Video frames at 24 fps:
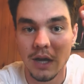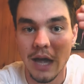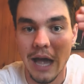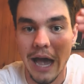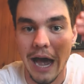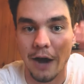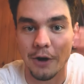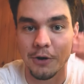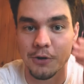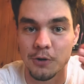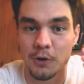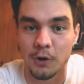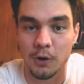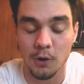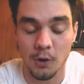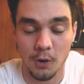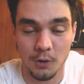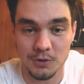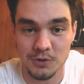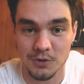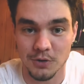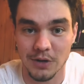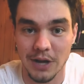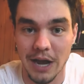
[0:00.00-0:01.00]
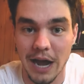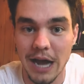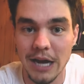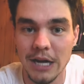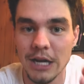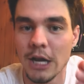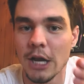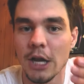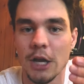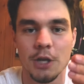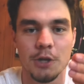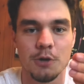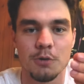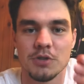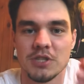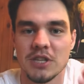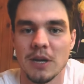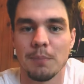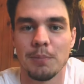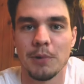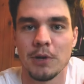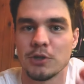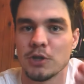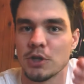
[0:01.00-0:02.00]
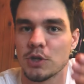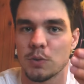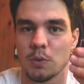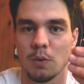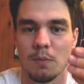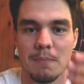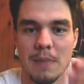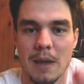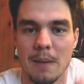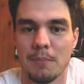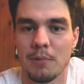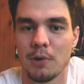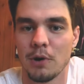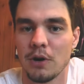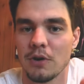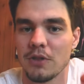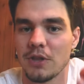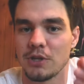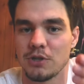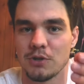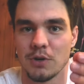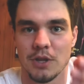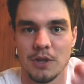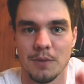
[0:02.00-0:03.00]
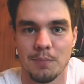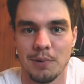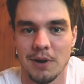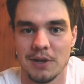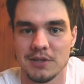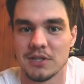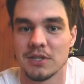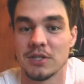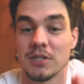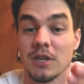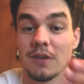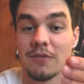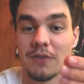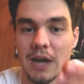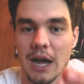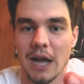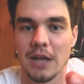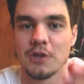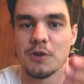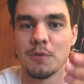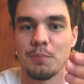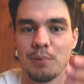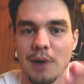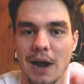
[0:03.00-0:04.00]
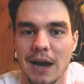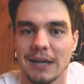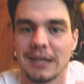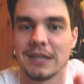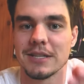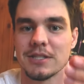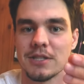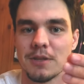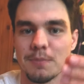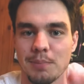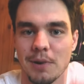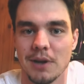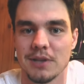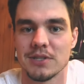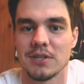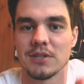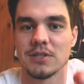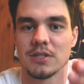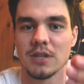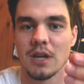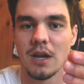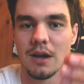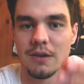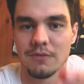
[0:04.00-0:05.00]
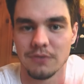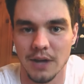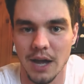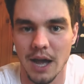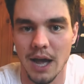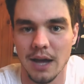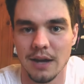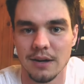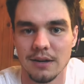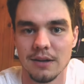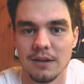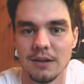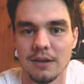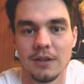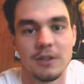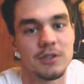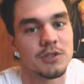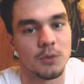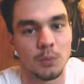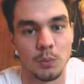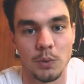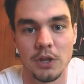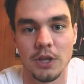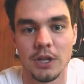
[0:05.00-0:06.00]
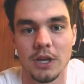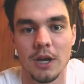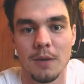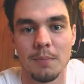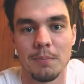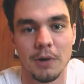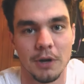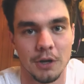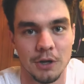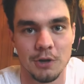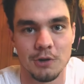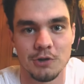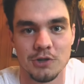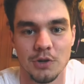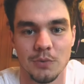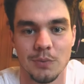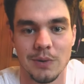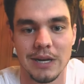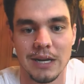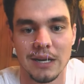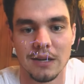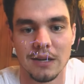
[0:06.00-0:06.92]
how do you go closer to God? You simply just remember that you're in the presence of God. You practice the presence of God. It's a really good book. You should read